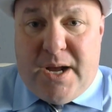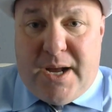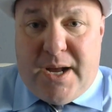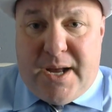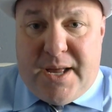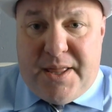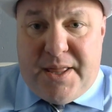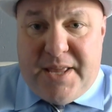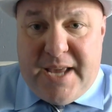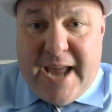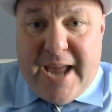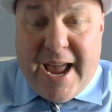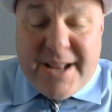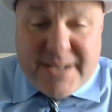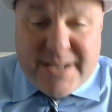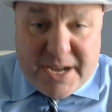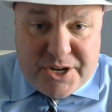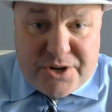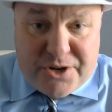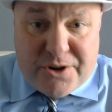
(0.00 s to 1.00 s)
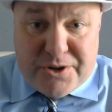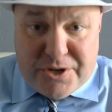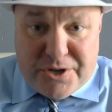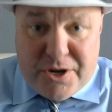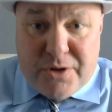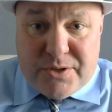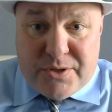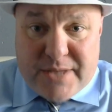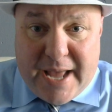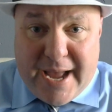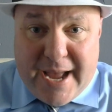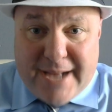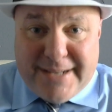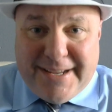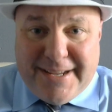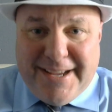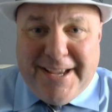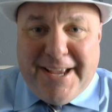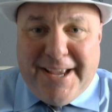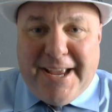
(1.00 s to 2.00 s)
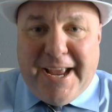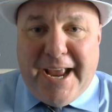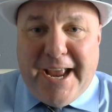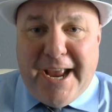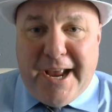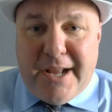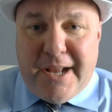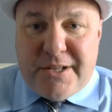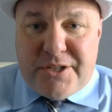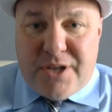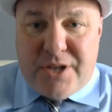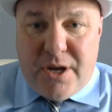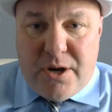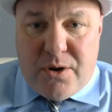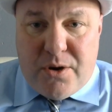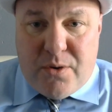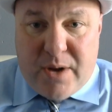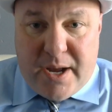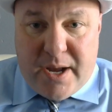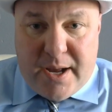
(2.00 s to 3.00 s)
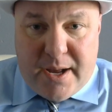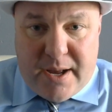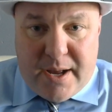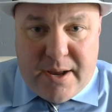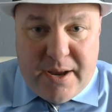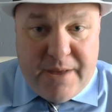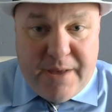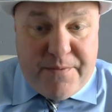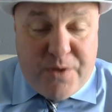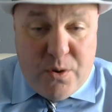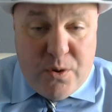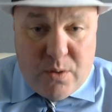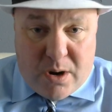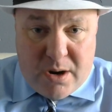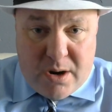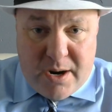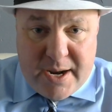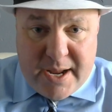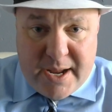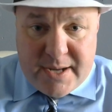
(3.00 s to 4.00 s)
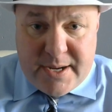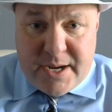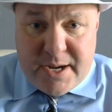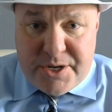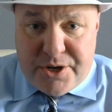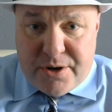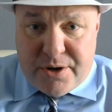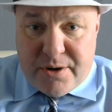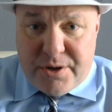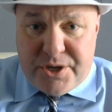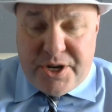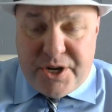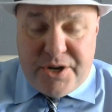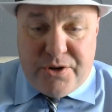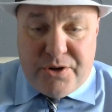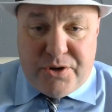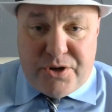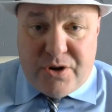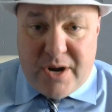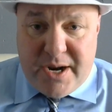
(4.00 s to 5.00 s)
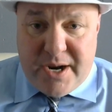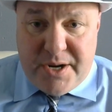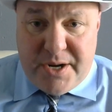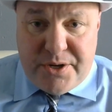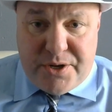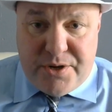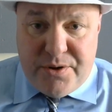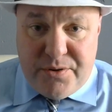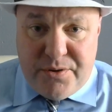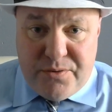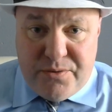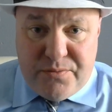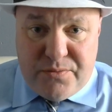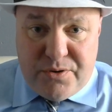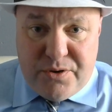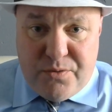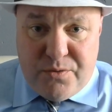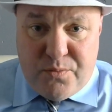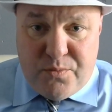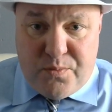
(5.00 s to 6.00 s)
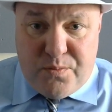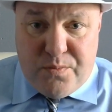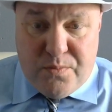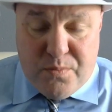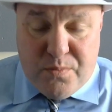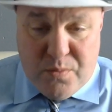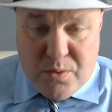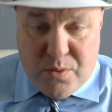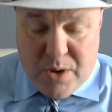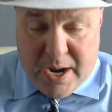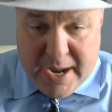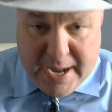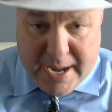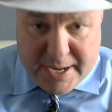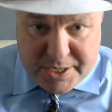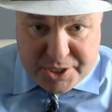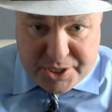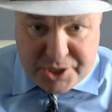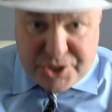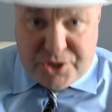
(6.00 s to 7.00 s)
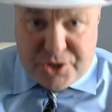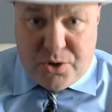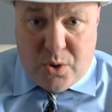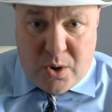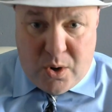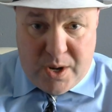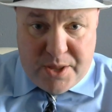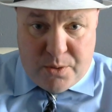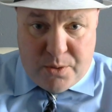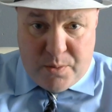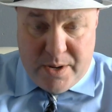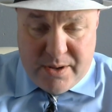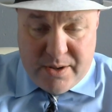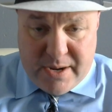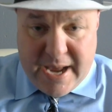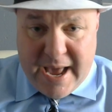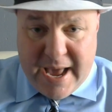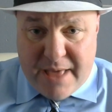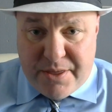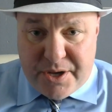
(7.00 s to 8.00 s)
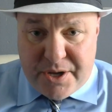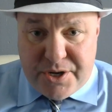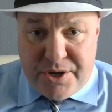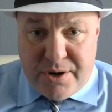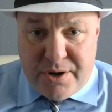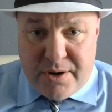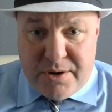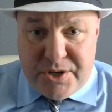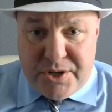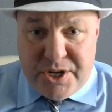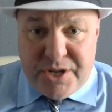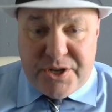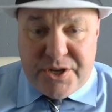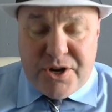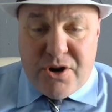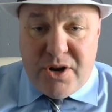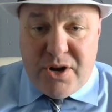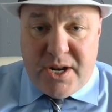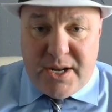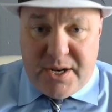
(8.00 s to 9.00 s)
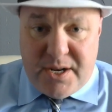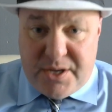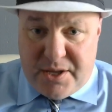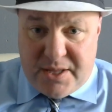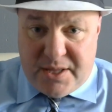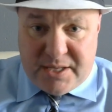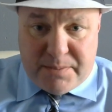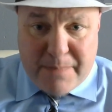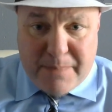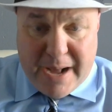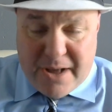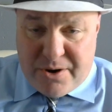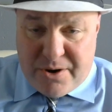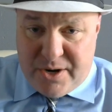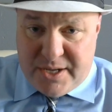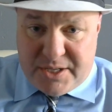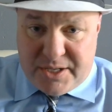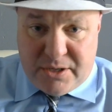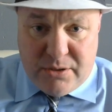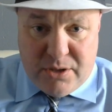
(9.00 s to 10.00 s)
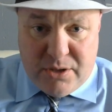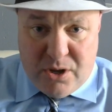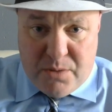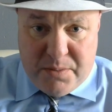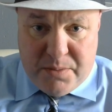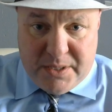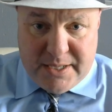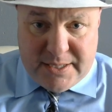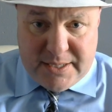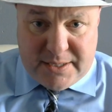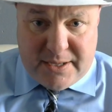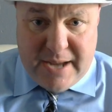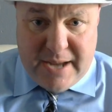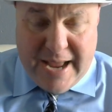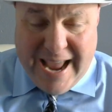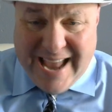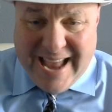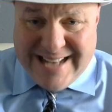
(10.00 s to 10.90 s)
Uh, the anti church knows that. And so uh, if you are an anti church and you're trying to uh, destroy the real Catholic Church and turn it into this modernist globalist